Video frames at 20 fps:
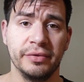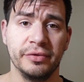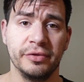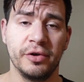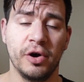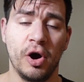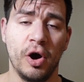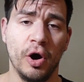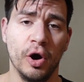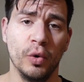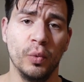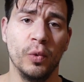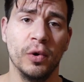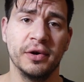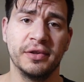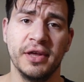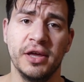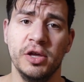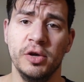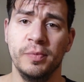the hard
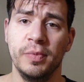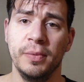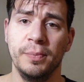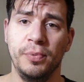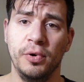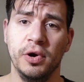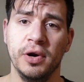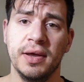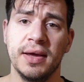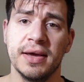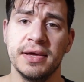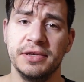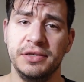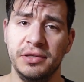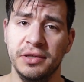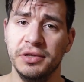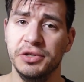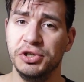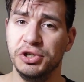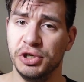work that you've been putting
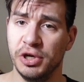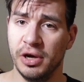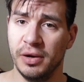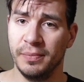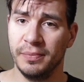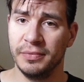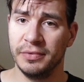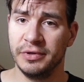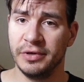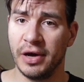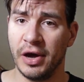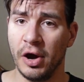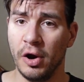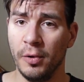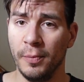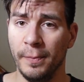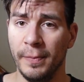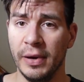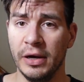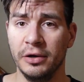into the gym to
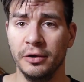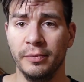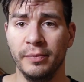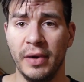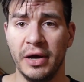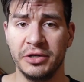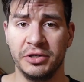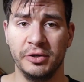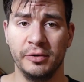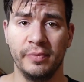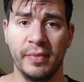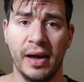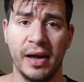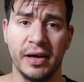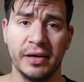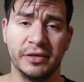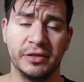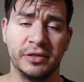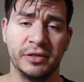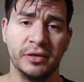help build muscle
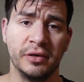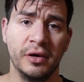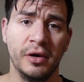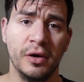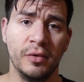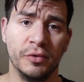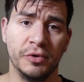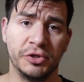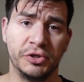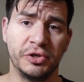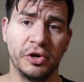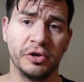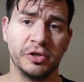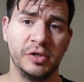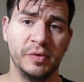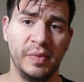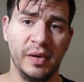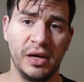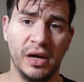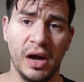mass will start
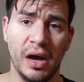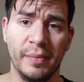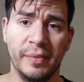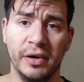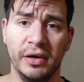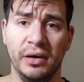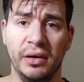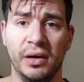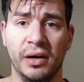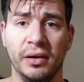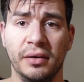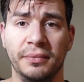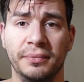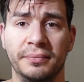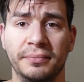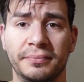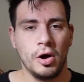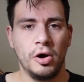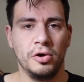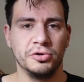to become undone.
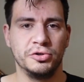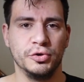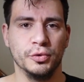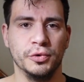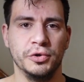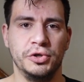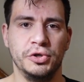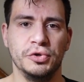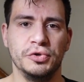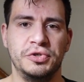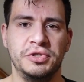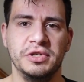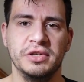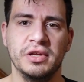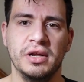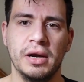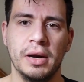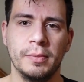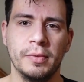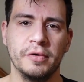Also, reducing
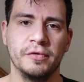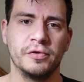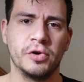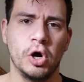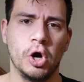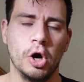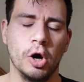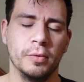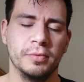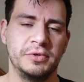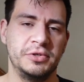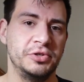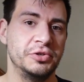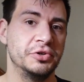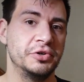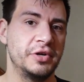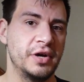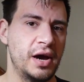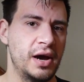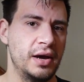the number of carbs in your
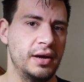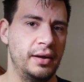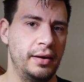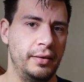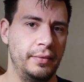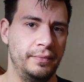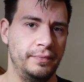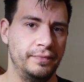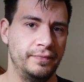diet